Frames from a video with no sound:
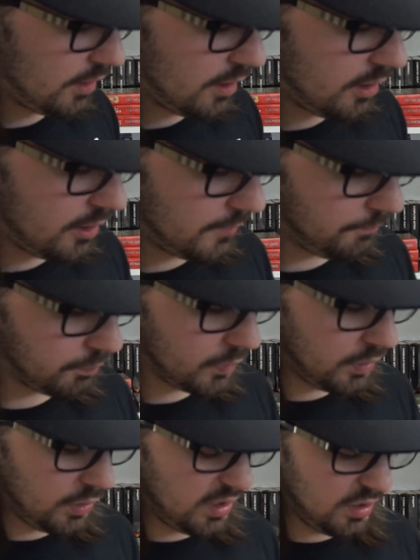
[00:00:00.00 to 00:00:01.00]

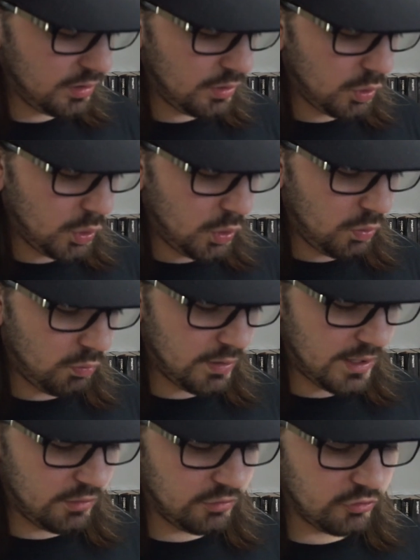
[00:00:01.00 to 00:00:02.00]

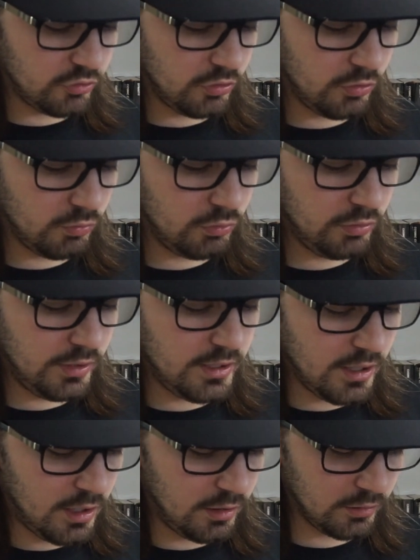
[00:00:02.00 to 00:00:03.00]
when I was really
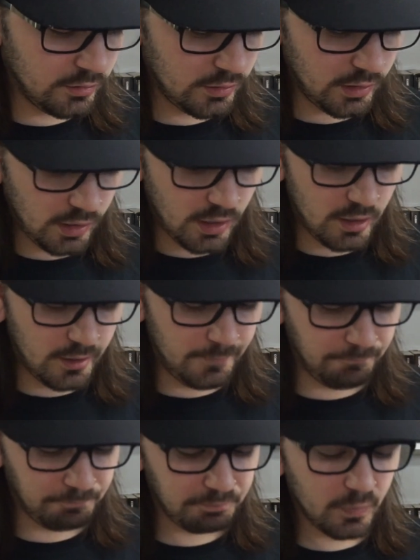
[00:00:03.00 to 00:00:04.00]
young
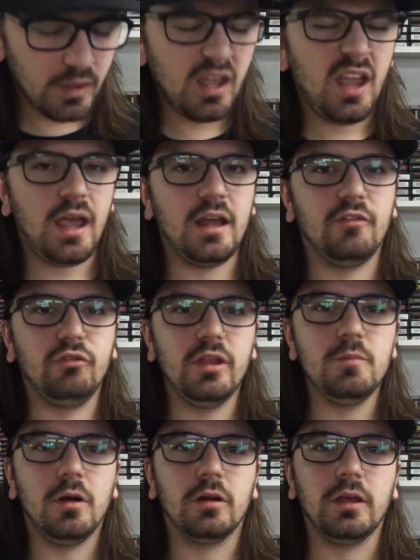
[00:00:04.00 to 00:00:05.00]
at a
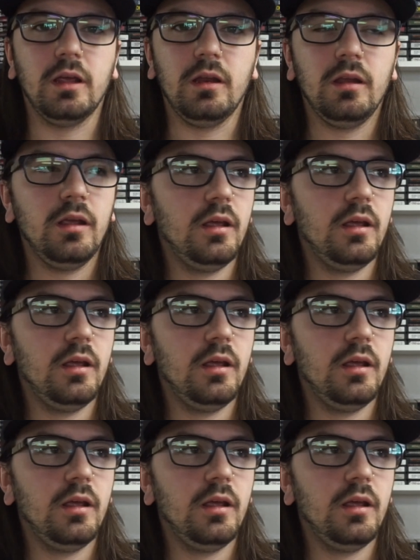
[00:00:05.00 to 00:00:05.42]
flea market,